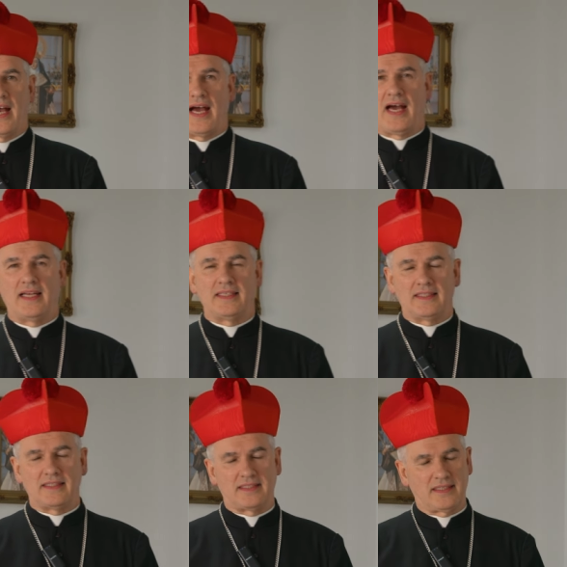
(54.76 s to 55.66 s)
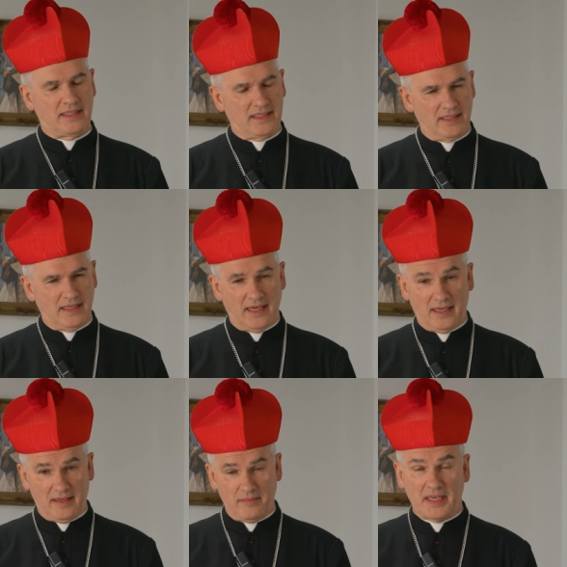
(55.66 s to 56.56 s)
and
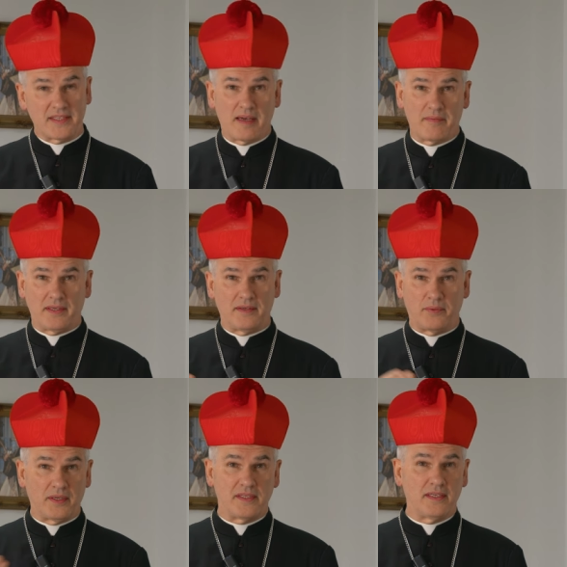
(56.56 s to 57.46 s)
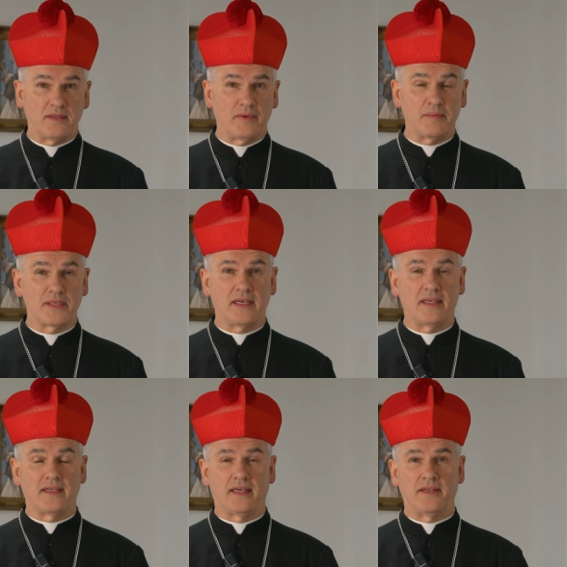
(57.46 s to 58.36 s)
um, examine what's in the
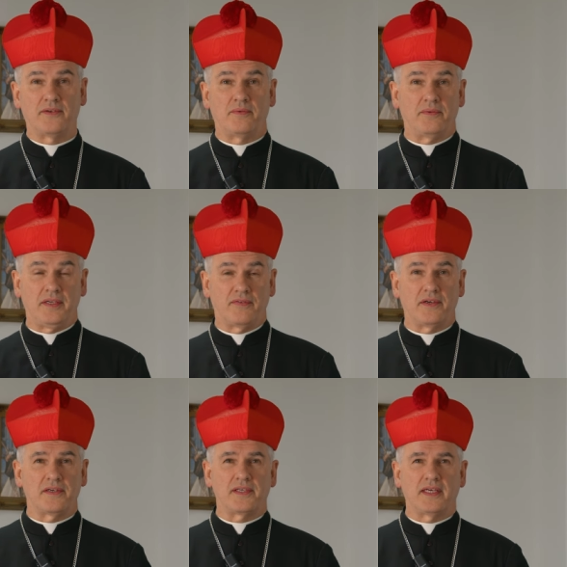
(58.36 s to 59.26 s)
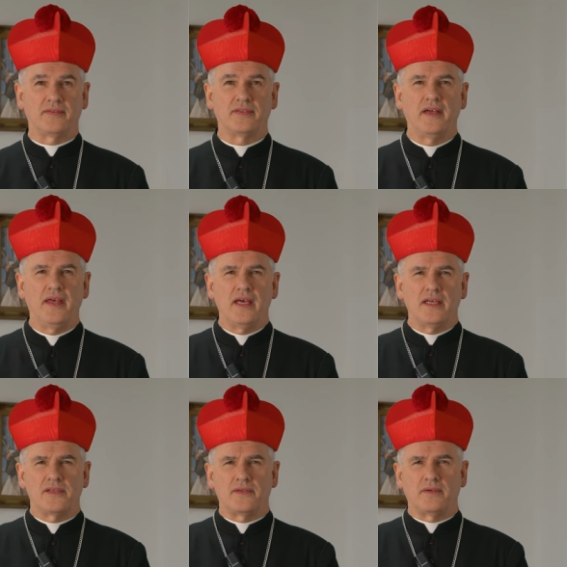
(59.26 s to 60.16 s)
website and read for yourself.
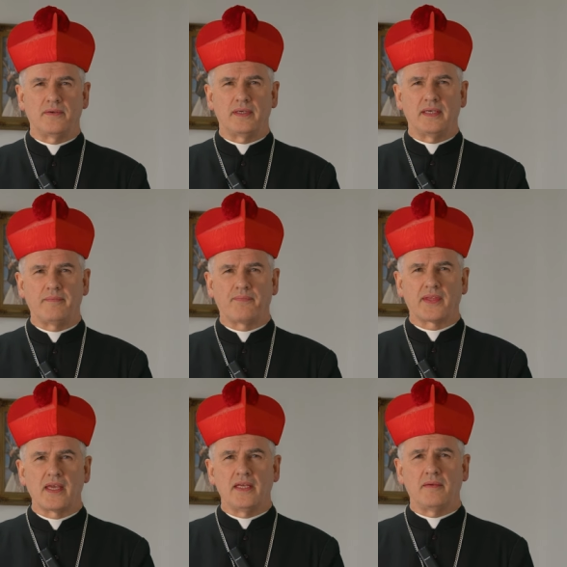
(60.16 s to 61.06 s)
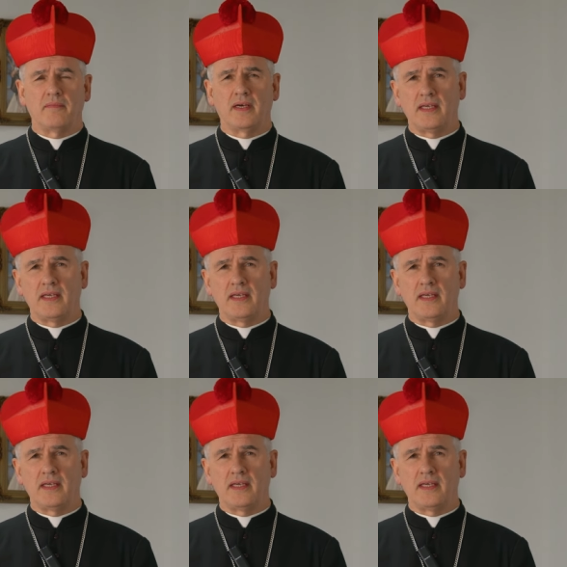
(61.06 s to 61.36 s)
So um, my